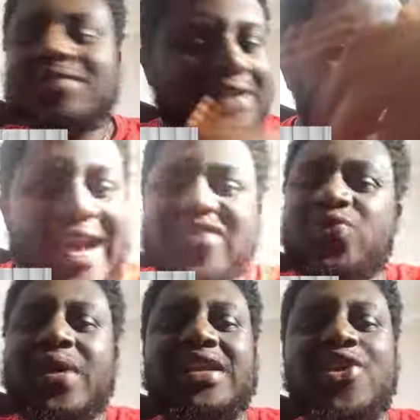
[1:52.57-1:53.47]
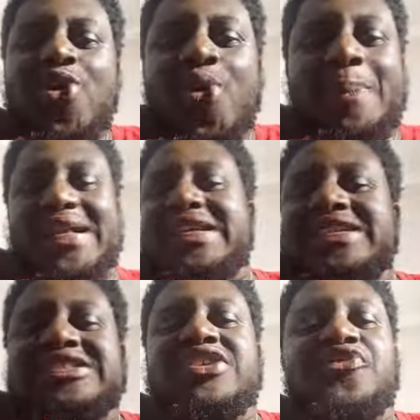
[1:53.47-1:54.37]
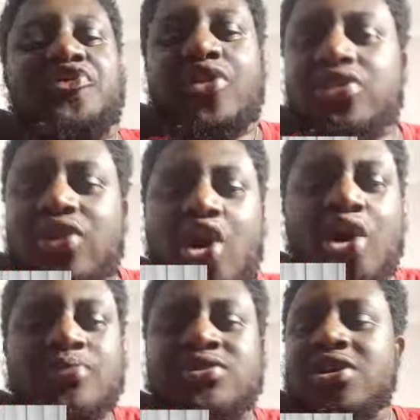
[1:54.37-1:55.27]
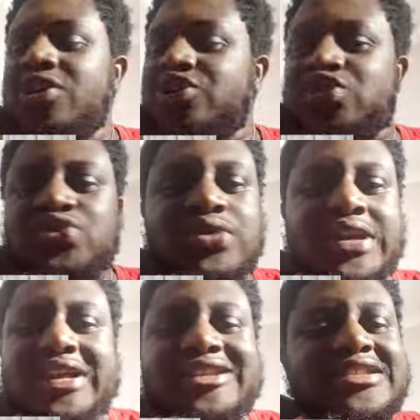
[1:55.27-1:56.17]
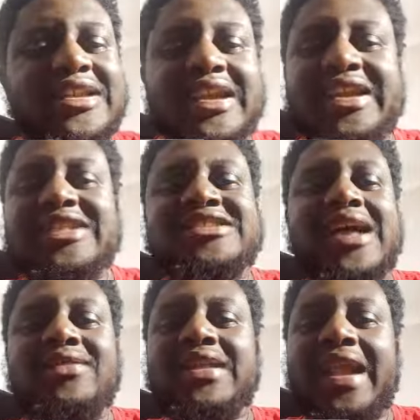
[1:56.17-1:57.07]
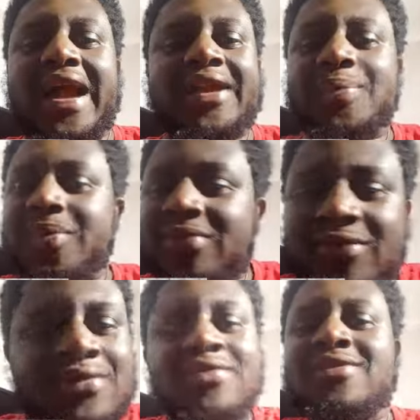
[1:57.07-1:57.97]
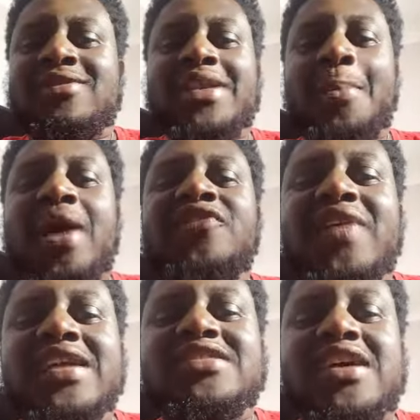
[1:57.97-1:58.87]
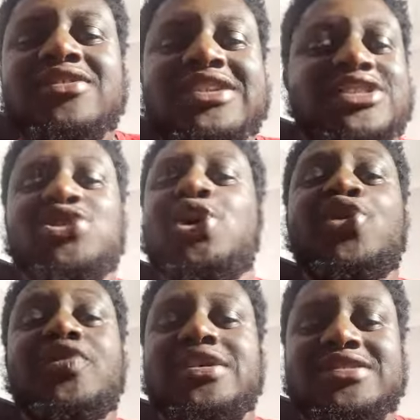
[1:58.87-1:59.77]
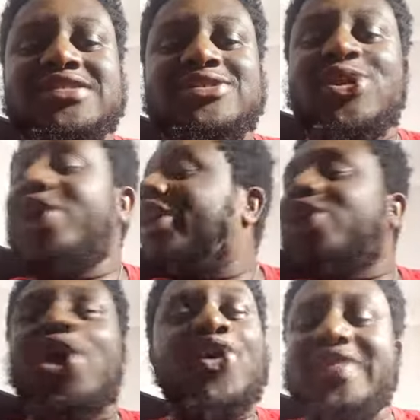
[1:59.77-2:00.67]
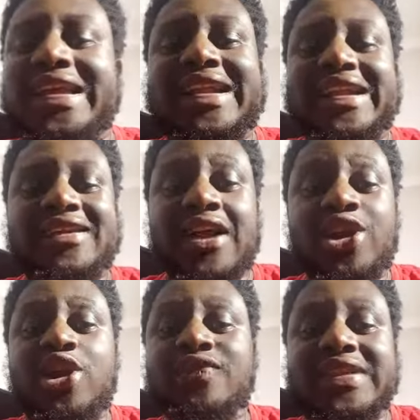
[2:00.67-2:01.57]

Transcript: that's where the whole paternity fraud comes. Two kids, three kids down the line, the man finds out it's none of his. uh, none of the uh, none of